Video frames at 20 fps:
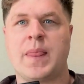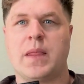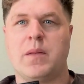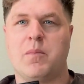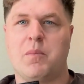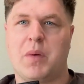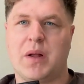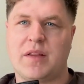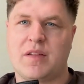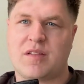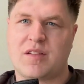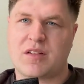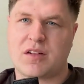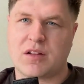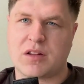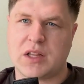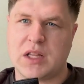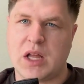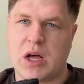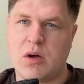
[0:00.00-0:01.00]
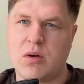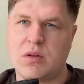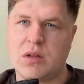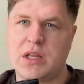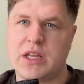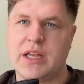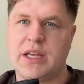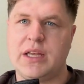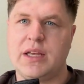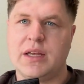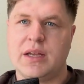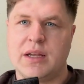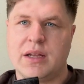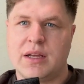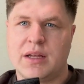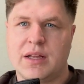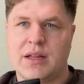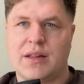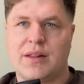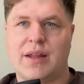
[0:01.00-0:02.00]
but slowly
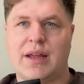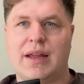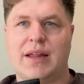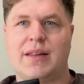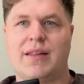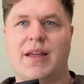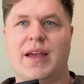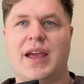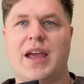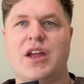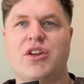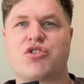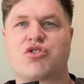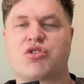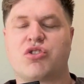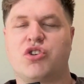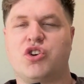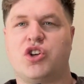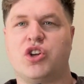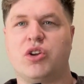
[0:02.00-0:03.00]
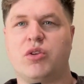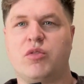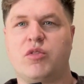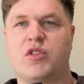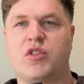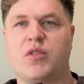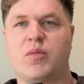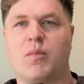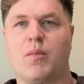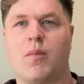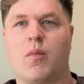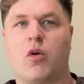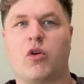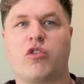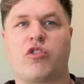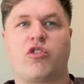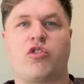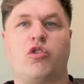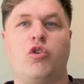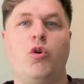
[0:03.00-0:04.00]
they introduce more
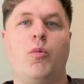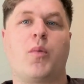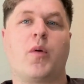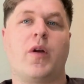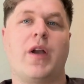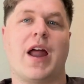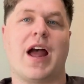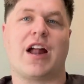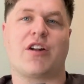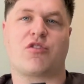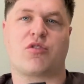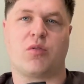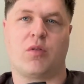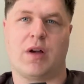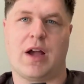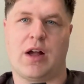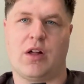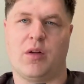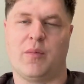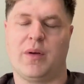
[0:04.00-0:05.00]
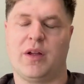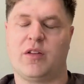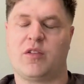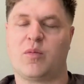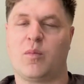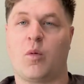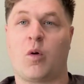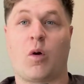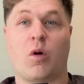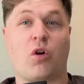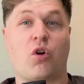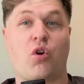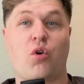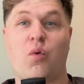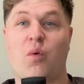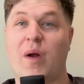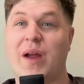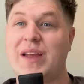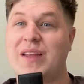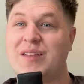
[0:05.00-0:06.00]
supernatural elements, more
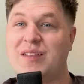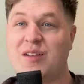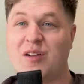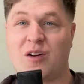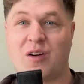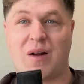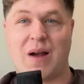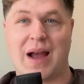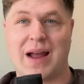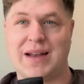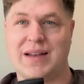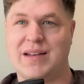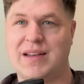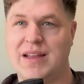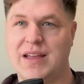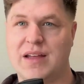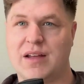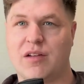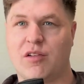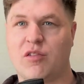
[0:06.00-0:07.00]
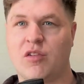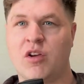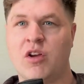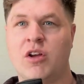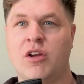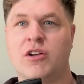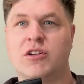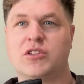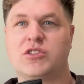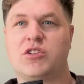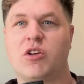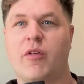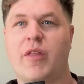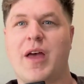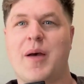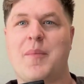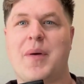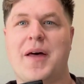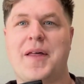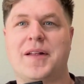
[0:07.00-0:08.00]
crazier ideas, so
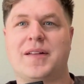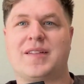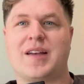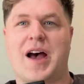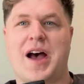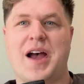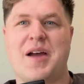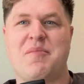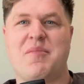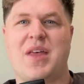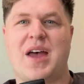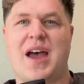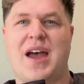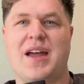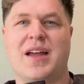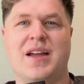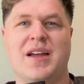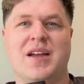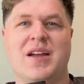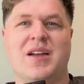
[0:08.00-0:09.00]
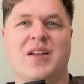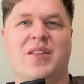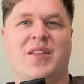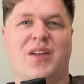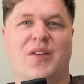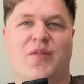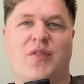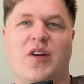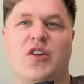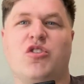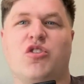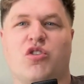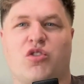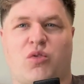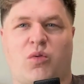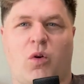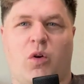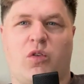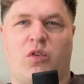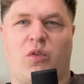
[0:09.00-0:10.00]
that by the time that the Avengers rolls